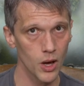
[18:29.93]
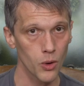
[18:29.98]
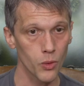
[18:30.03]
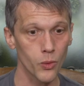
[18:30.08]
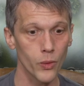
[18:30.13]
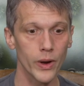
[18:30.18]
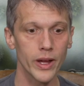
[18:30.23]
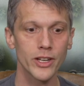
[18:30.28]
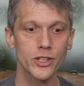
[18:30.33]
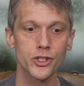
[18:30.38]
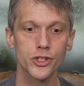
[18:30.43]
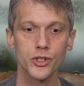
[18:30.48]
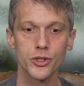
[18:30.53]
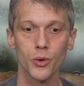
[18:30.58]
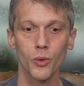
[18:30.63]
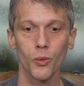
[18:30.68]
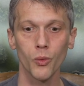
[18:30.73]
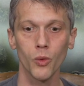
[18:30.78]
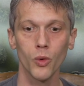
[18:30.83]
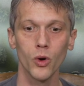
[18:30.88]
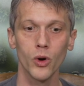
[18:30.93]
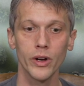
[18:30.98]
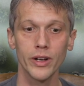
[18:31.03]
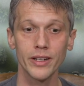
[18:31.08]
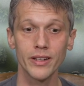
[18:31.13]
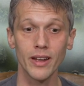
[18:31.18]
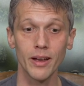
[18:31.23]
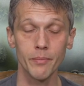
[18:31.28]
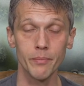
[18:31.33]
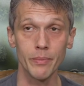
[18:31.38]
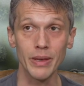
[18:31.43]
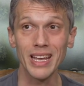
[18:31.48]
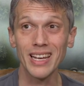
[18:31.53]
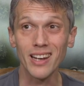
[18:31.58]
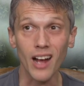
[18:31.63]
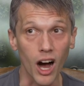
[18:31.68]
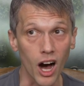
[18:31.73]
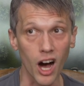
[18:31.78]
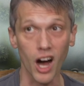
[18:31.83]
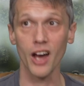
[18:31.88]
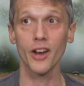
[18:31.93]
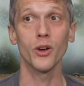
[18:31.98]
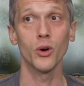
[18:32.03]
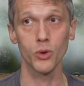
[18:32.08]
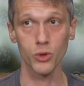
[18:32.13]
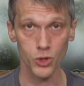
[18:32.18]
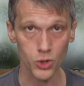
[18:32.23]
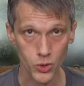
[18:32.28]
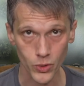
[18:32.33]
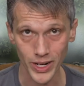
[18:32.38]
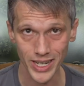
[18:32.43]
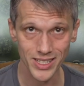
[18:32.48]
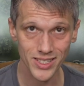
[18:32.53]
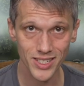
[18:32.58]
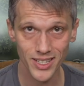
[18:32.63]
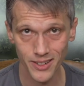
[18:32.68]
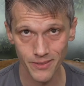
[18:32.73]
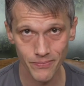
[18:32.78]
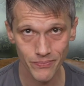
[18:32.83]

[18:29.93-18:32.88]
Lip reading: which would be an auto crit.